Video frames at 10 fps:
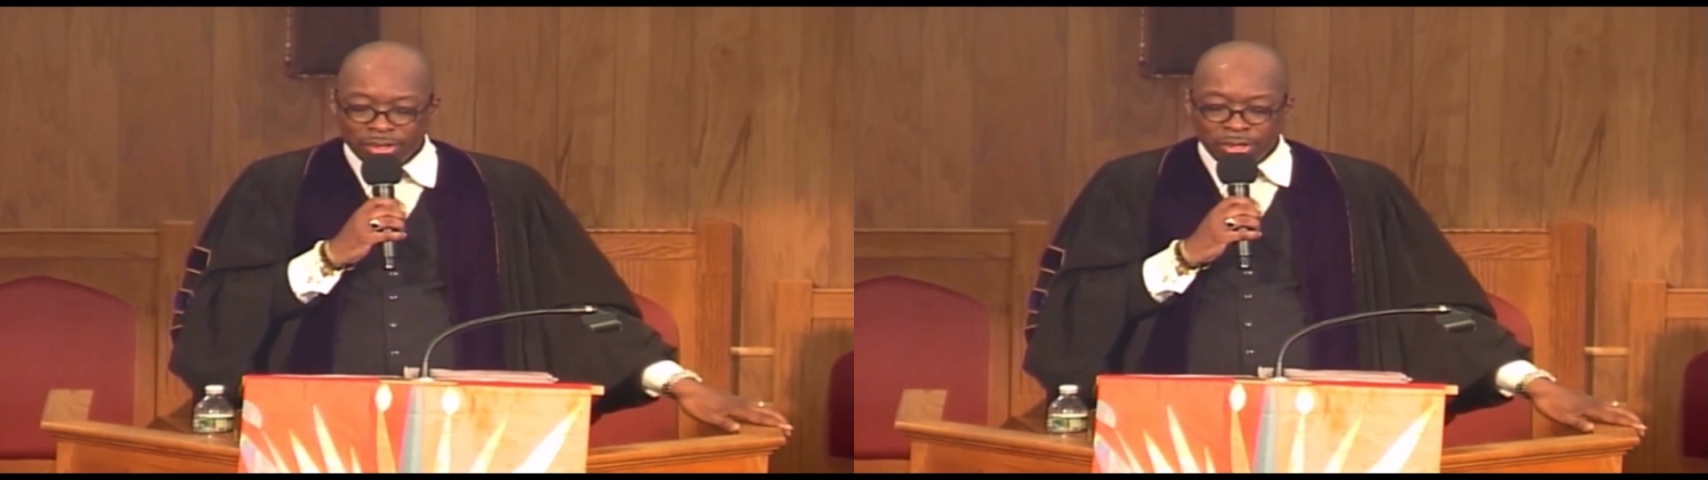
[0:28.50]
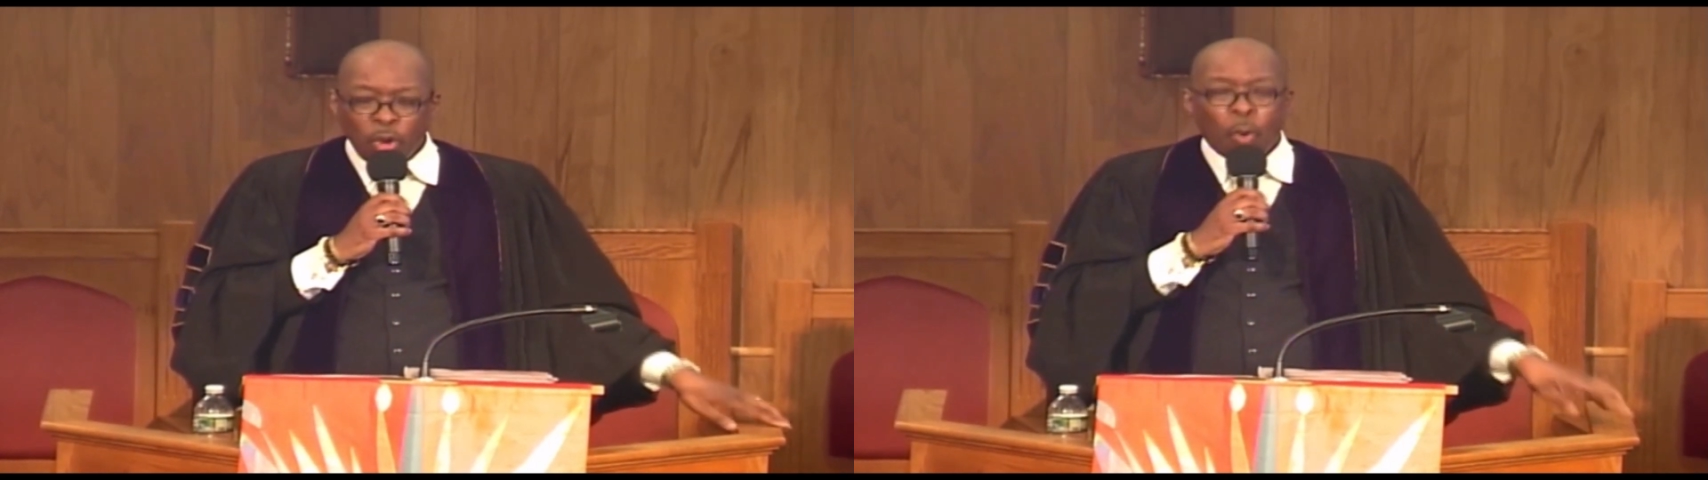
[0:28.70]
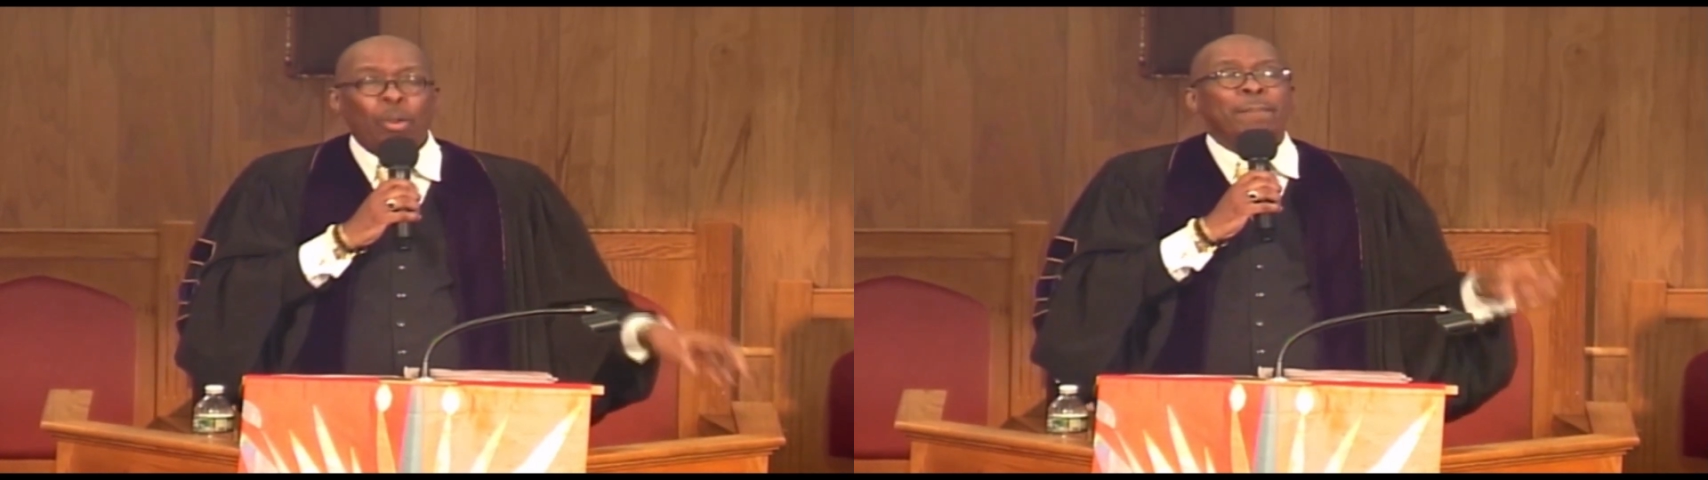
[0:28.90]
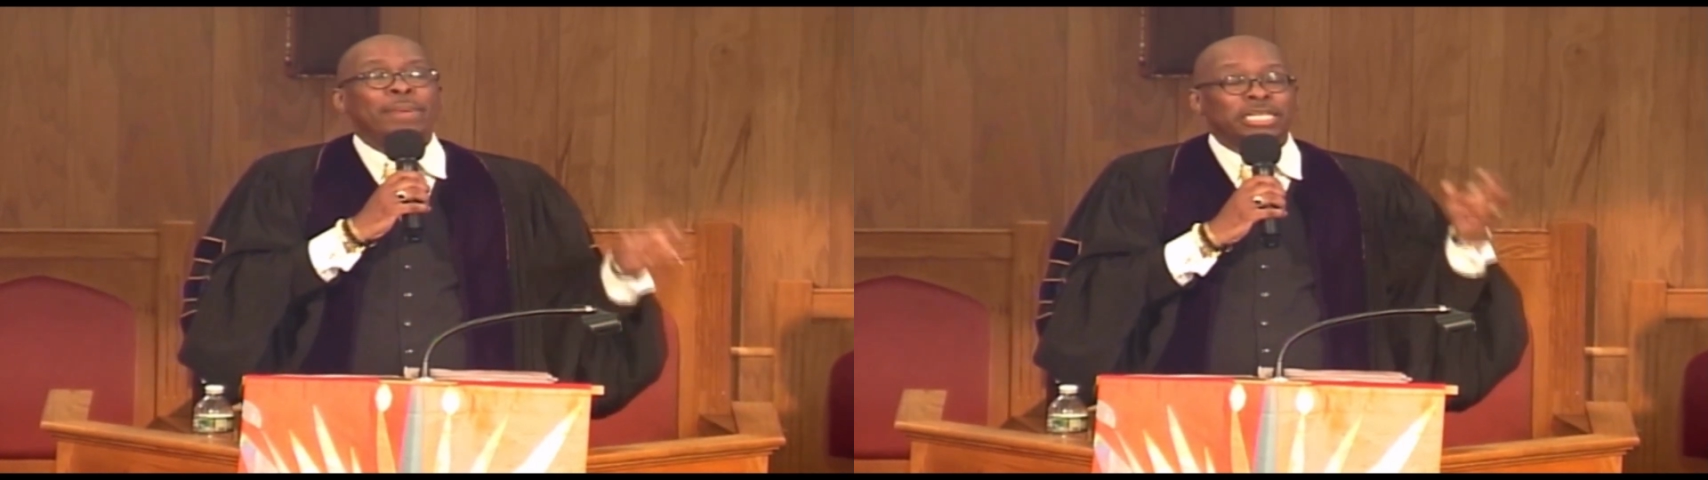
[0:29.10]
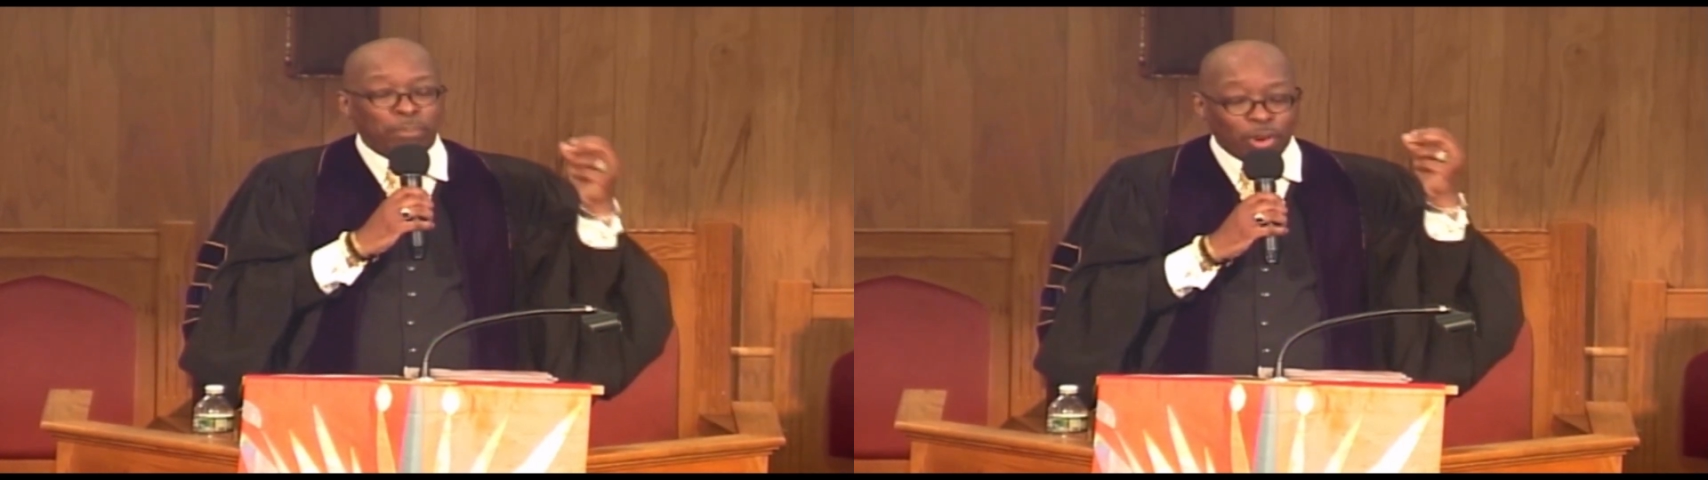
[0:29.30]
we
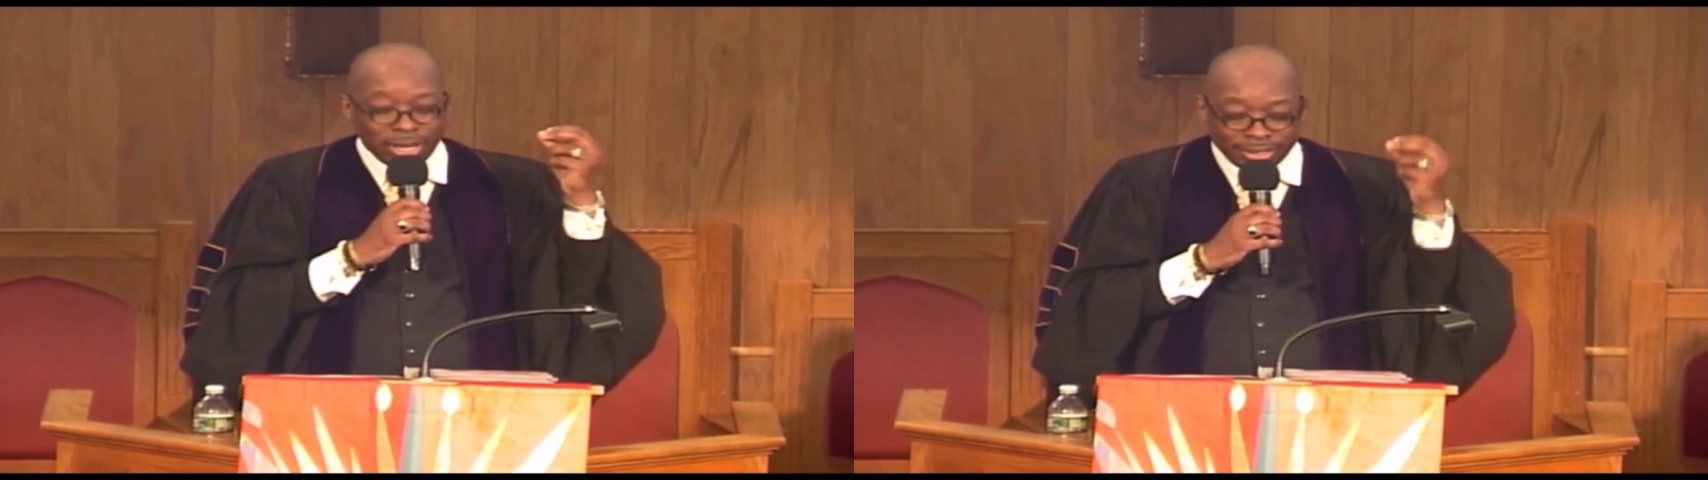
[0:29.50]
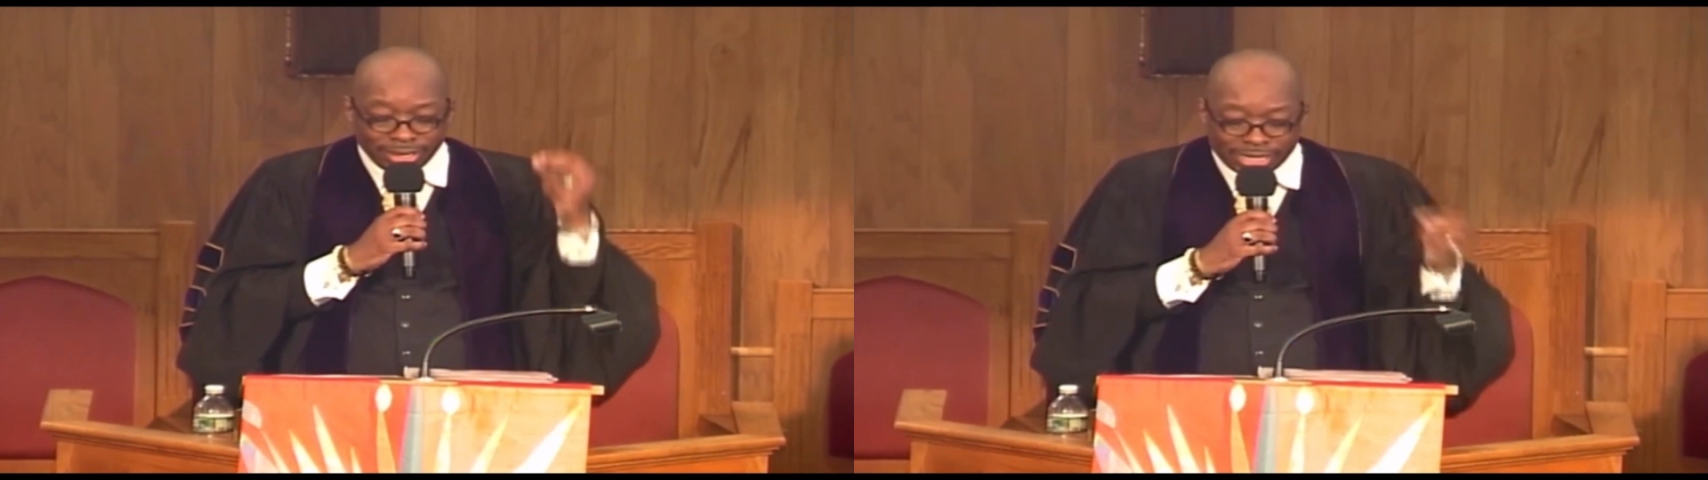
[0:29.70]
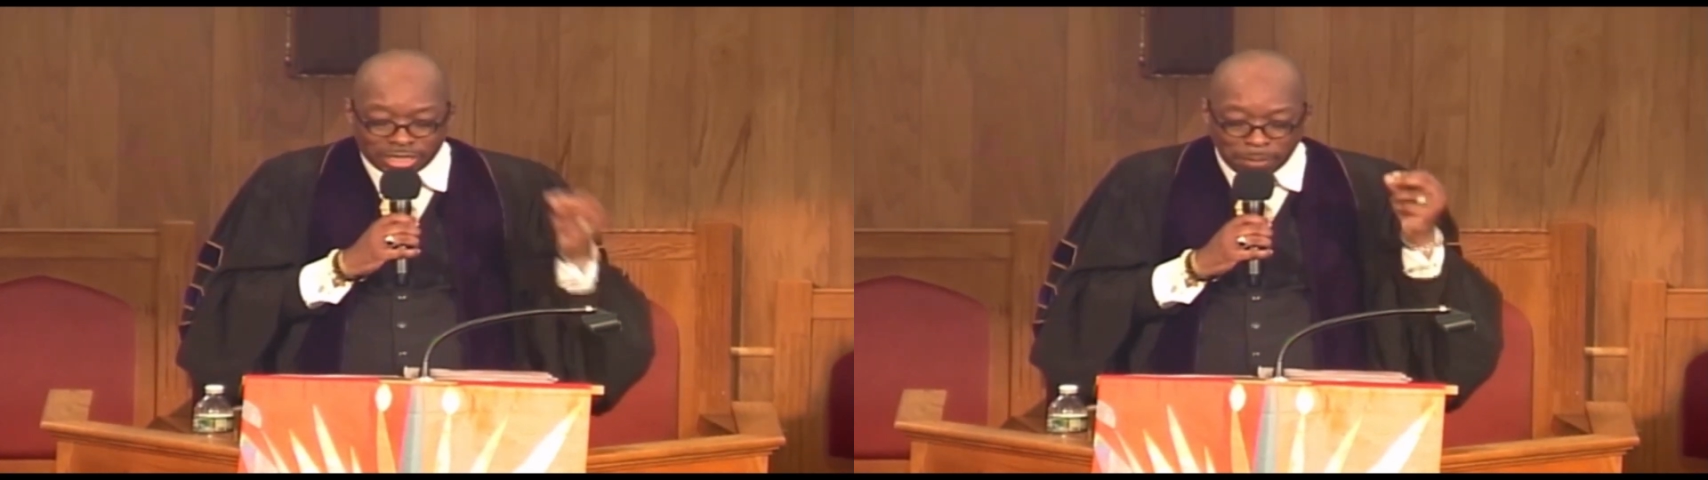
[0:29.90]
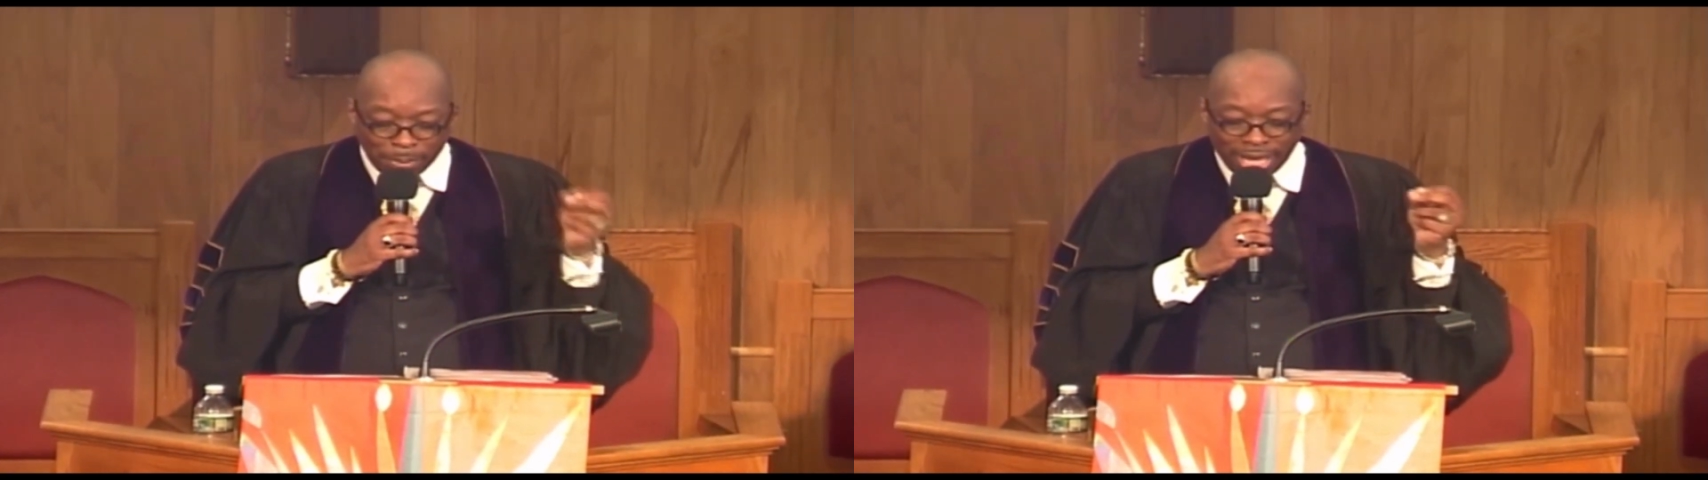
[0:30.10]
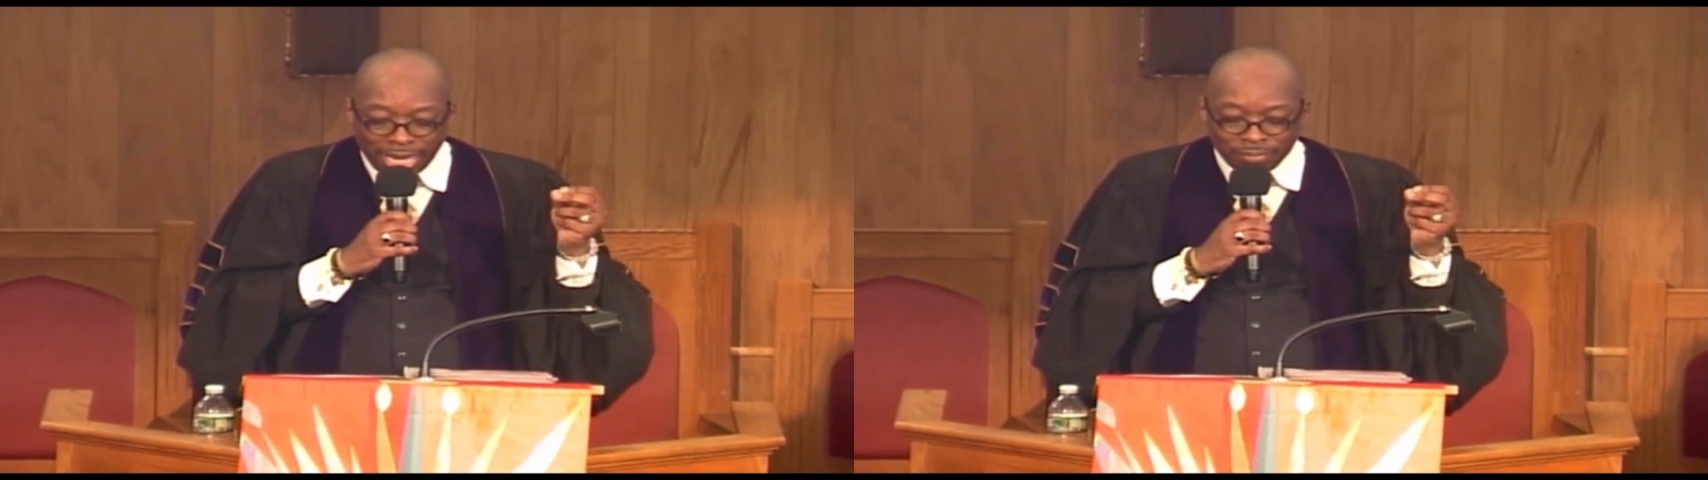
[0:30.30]
must participate